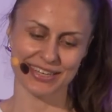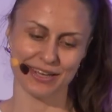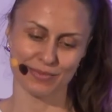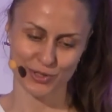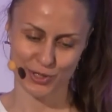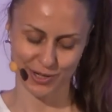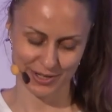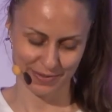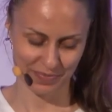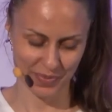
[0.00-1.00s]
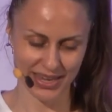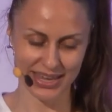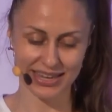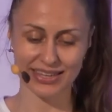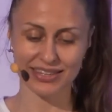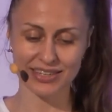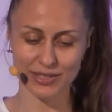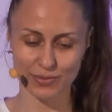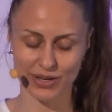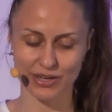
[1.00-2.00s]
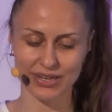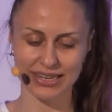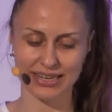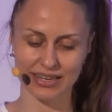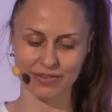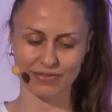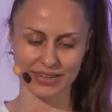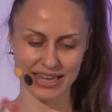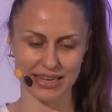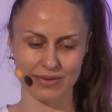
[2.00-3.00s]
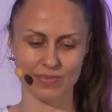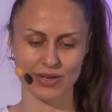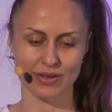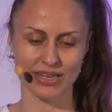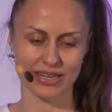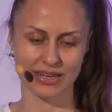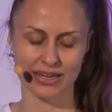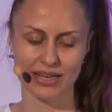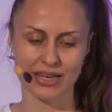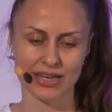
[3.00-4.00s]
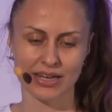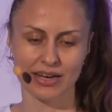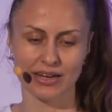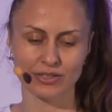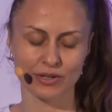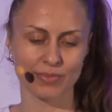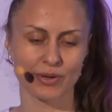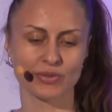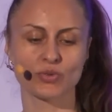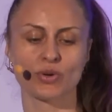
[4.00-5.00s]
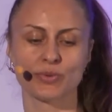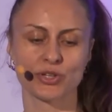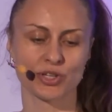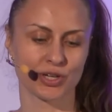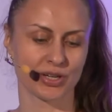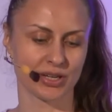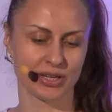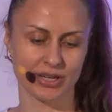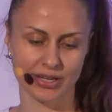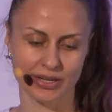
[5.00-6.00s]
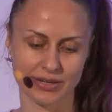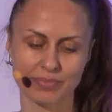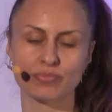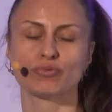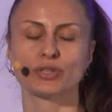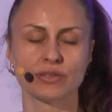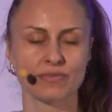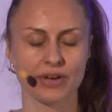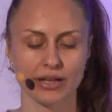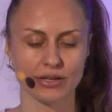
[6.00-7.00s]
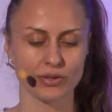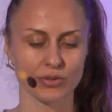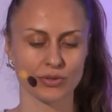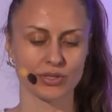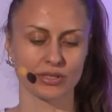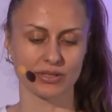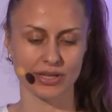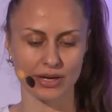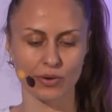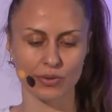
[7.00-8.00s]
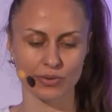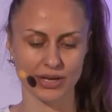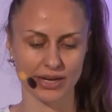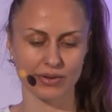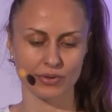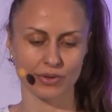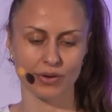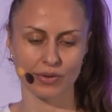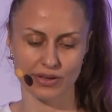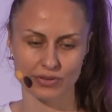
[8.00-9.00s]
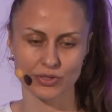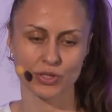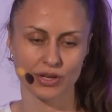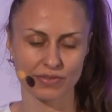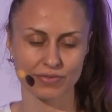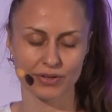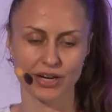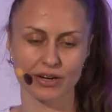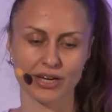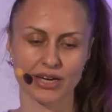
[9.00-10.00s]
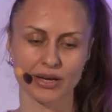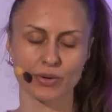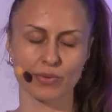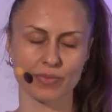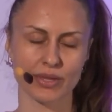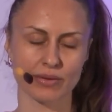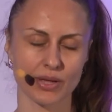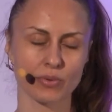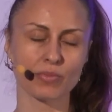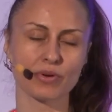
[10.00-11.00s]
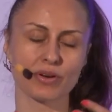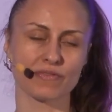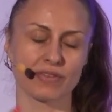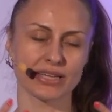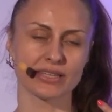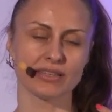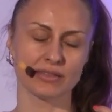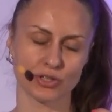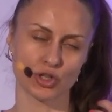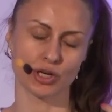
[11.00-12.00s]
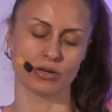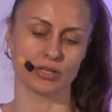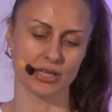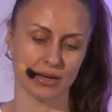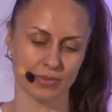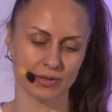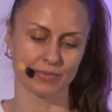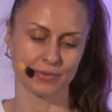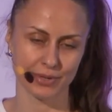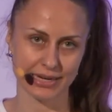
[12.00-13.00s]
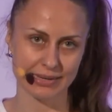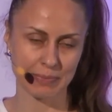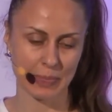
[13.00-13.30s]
Helm chart. And then this one, you can give name, you can talk about description, put some values, and all other stuff regarding that will be reflected in the chart.yaml, right?